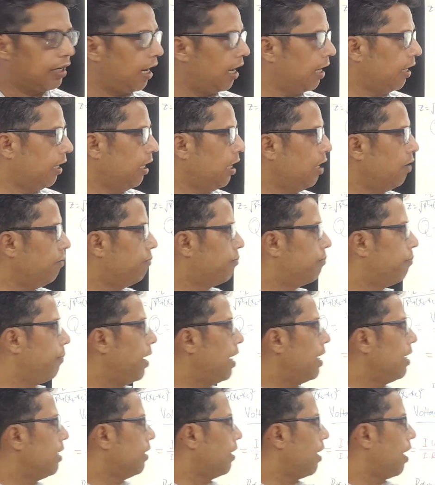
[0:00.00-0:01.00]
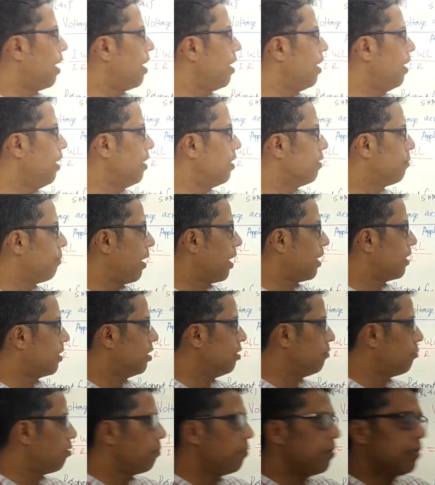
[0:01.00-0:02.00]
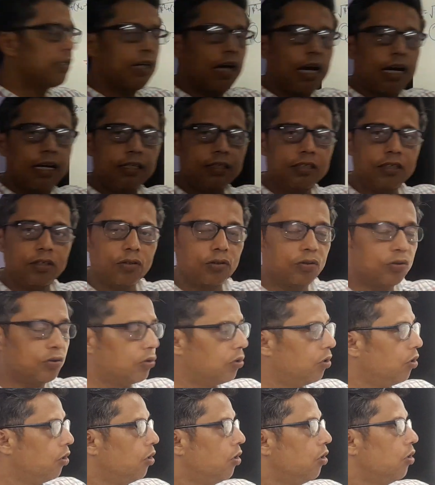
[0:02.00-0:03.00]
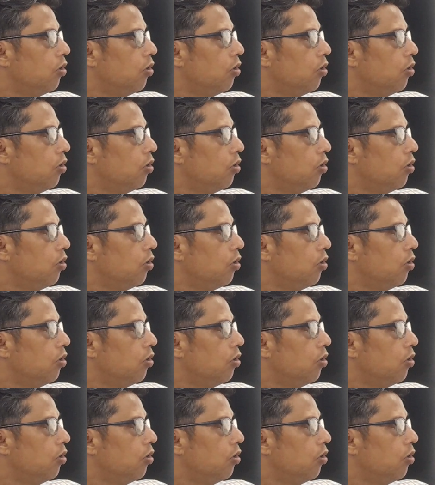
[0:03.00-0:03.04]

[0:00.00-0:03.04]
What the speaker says: Like if main current is maximum is I0,